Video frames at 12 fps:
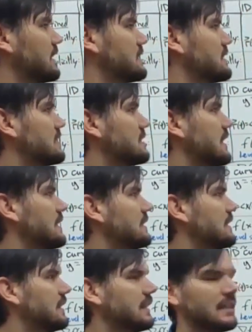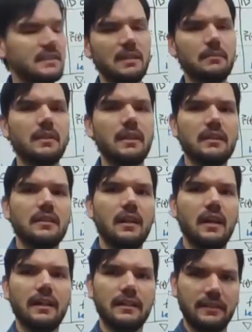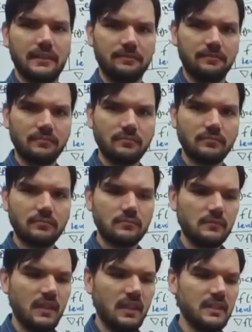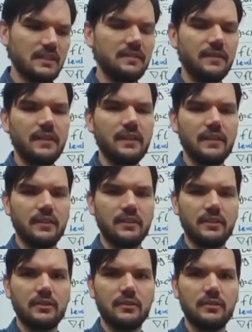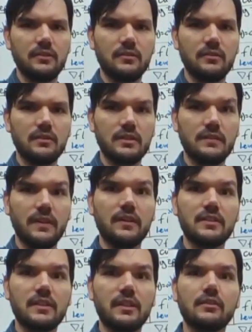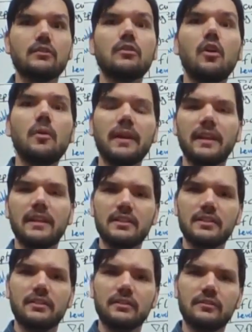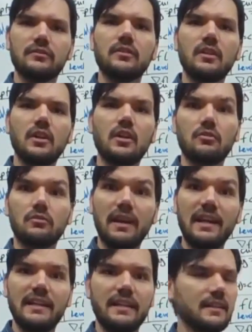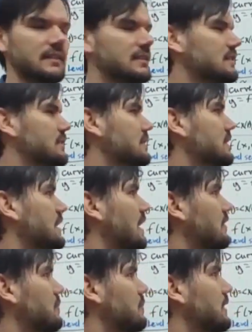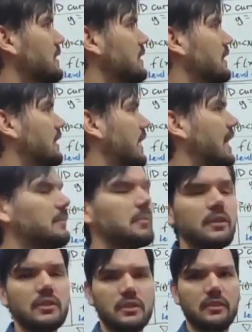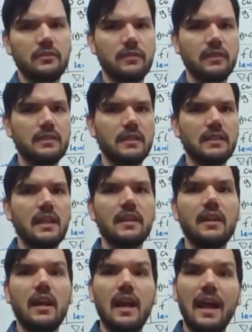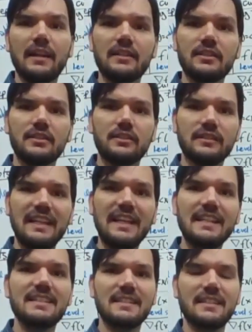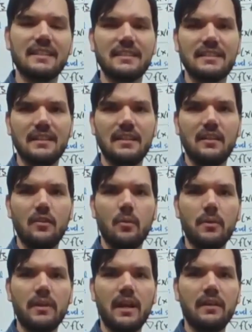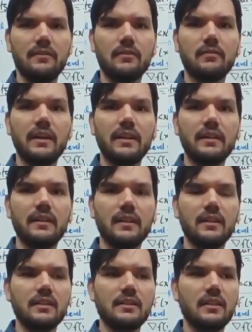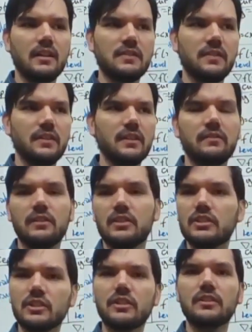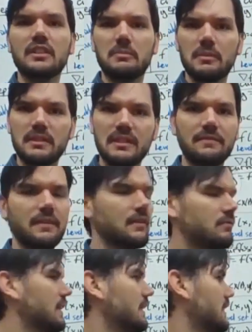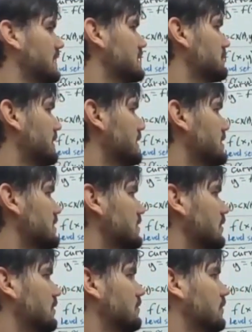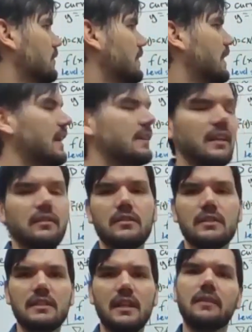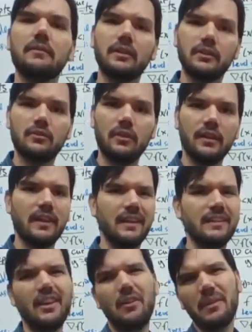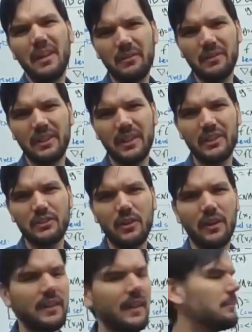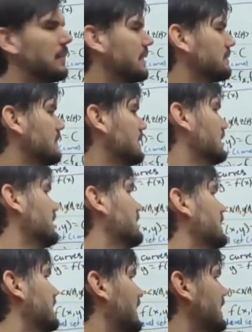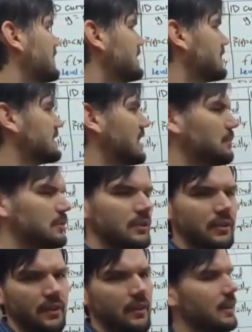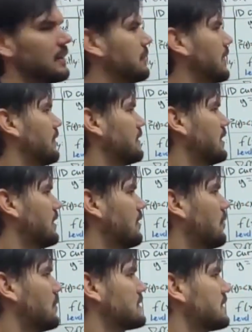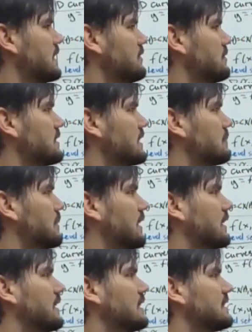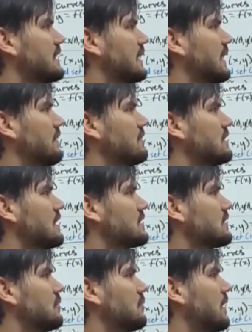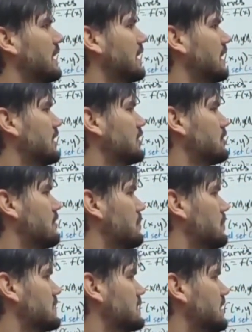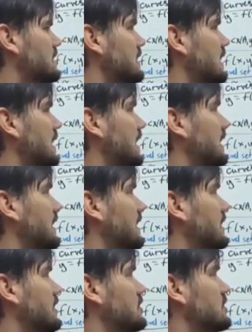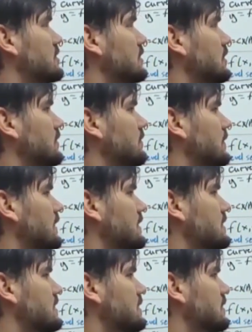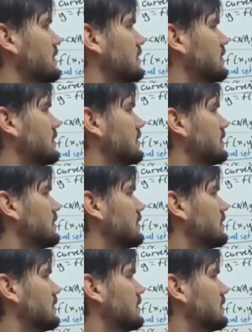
extending something like a sphere to spheres that are growing at a certain radius, then that would be hypersurface. And then at a certain instance, we would have a sphere of a certain specific radius. We can solve for that level set. We could draw that. No, we're not really going to draw that, but it is an example you can think about. What's interesting about it is it gives us a way to represent a surface